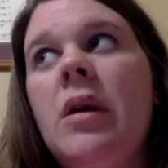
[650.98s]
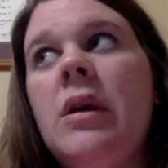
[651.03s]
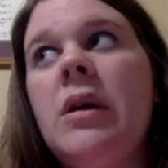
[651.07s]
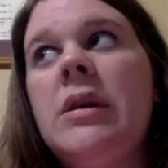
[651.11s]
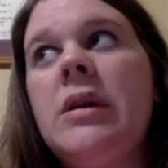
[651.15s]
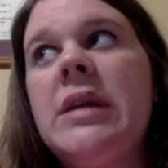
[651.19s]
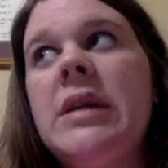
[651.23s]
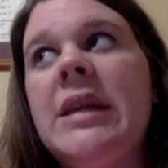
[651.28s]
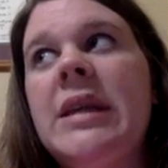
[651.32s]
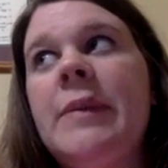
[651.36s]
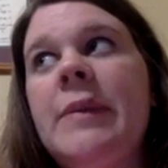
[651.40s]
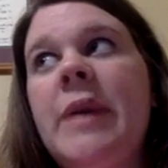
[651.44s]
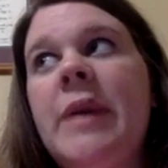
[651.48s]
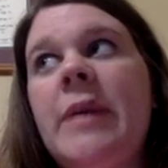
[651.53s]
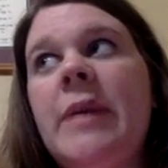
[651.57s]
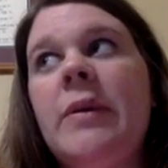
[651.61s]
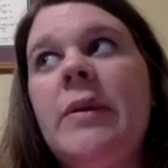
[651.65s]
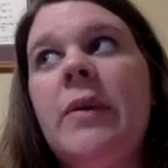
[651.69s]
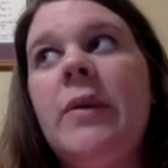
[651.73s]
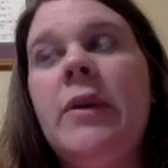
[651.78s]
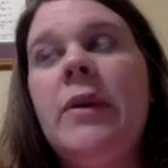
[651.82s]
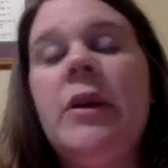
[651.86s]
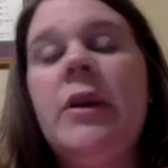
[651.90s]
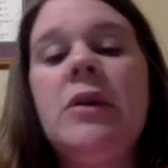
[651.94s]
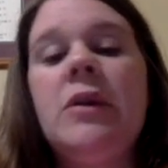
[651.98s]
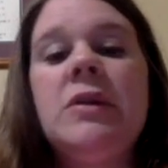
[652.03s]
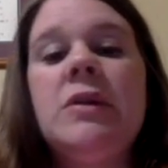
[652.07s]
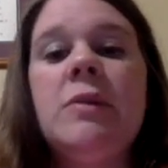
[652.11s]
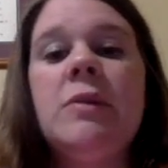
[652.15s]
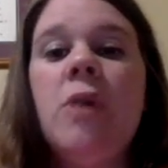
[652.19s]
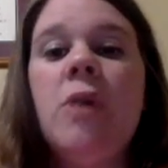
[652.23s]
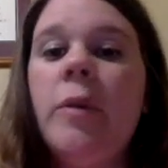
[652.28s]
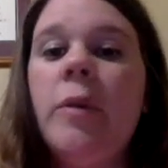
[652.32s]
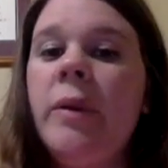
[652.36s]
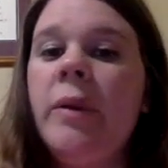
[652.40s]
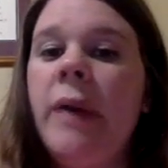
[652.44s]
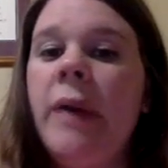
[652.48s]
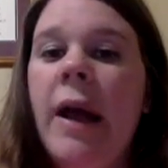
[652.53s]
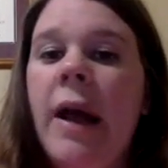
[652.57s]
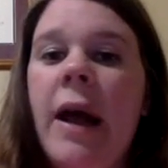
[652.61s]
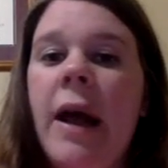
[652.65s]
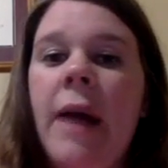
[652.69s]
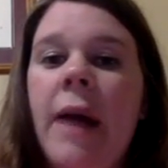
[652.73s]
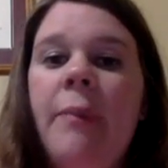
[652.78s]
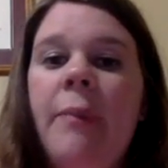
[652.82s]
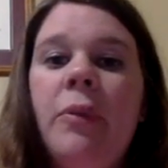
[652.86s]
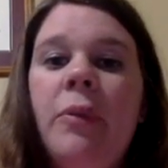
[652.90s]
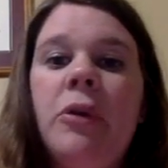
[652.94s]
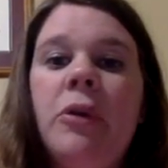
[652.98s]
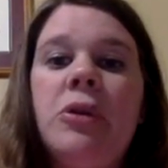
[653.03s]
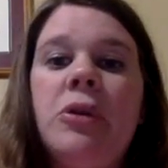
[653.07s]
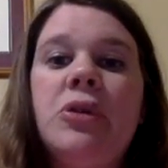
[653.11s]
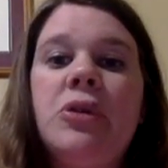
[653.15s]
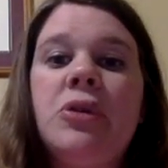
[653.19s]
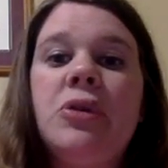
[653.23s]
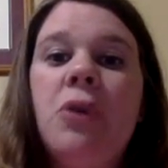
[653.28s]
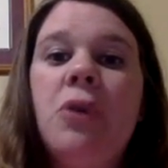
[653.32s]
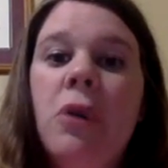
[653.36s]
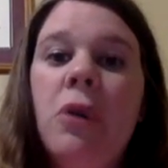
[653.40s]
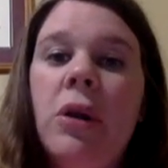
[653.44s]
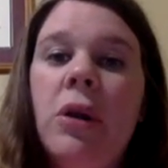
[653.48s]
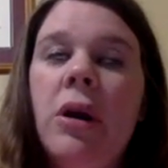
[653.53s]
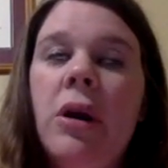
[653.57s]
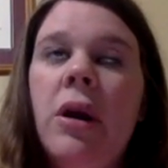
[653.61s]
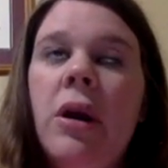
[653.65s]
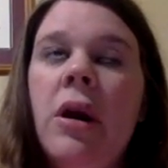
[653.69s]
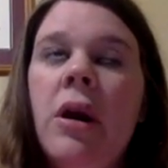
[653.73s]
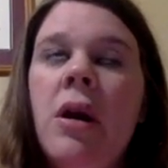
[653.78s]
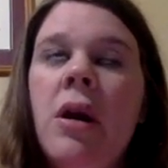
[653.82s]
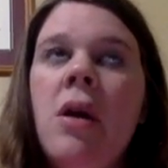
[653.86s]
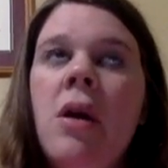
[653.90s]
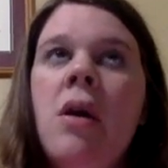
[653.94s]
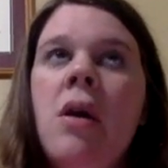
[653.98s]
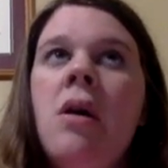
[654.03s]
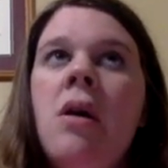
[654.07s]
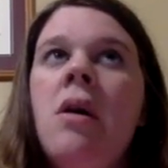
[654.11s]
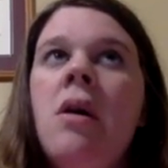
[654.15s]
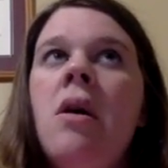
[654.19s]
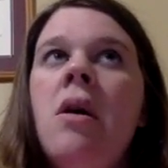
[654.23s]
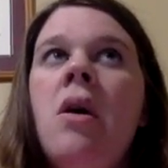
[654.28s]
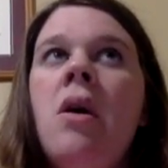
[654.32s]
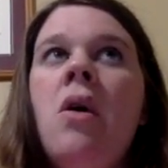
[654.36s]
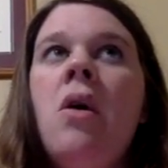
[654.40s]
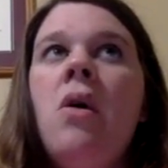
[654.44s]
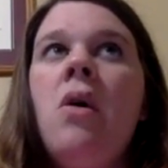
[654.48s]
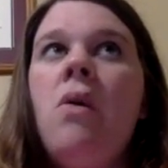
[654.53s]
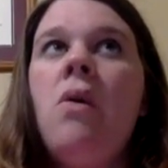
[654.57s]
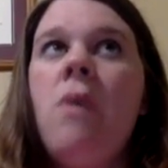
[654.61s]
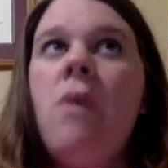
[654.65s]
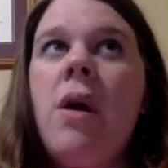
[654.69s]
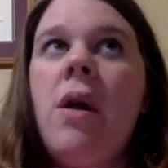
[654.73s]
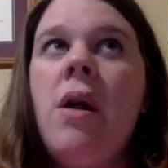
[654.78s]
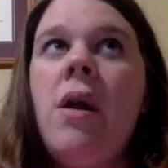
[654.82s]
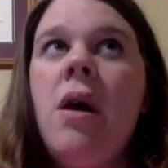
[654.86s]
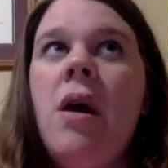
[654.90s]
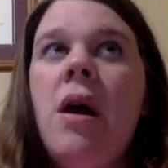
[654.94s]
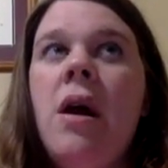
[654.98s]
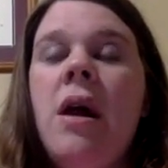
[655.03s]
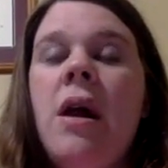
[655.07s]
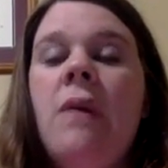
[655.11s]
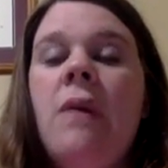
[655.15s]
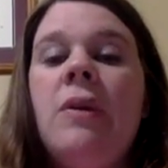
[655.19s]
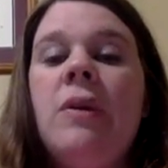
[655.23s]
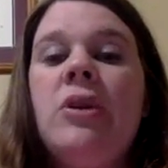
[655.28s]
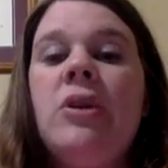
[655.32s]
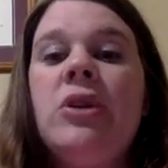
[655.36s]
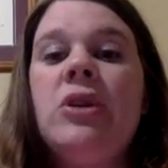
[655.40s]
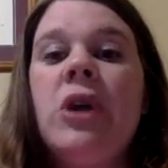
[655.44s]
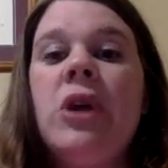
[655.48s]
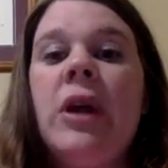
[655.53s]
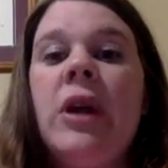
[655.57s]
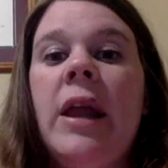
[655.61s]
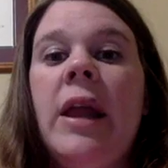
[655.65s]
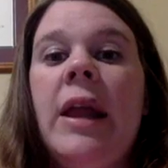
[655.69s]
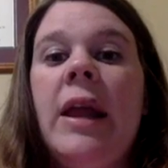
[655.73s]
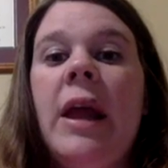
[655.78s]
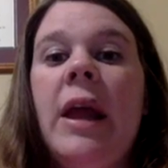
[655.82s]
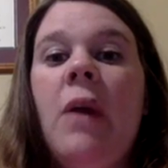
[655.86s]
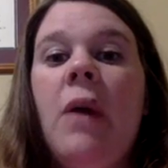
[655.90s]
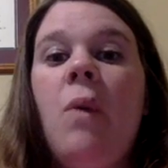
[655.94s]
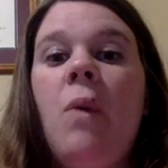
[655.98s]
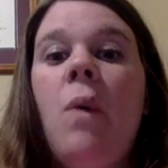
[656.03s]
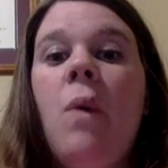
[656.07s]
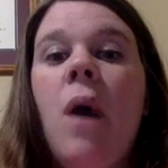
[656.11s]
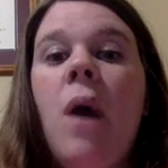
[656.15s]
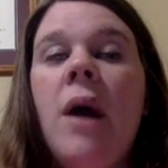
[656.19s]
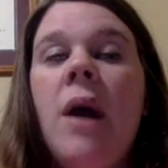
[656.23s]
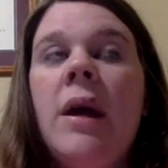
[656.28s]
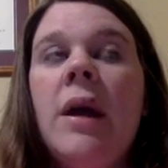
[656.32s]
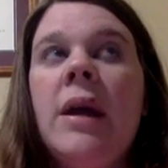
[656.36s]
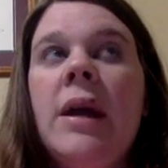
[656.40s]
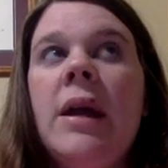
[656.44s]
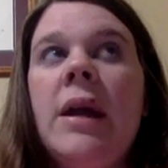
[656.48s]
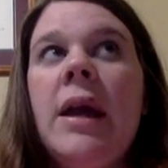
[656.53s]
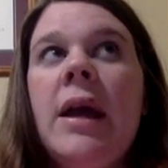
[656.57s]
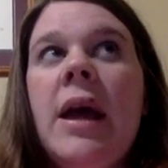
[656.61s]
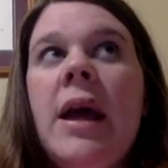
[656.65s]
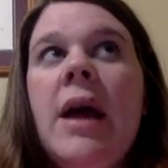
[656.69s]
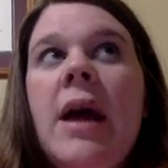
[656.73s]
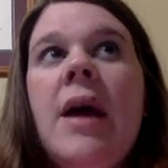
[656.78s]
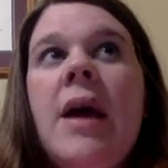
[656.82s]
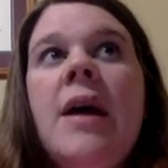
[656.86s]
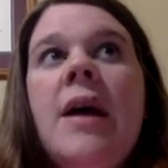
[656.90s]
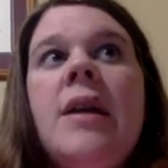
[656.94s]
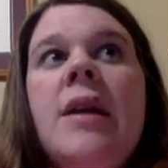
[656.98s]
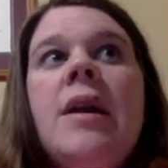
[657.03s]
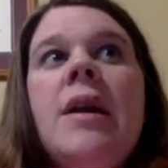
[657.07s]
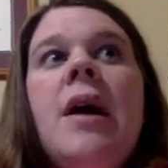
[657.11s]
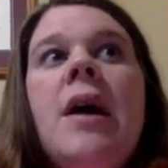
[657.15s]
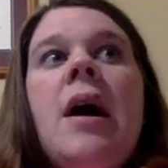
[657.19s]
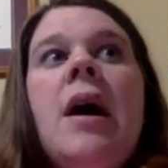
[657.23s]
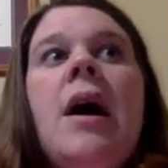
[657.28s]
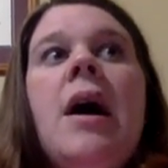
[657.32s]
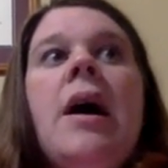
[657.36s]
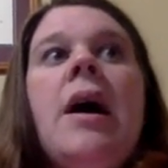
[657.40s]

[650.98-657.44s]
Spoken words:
take the baby, whether I use the Mobi wrap or a stroller, whatnot. I want to start getting out and walking again.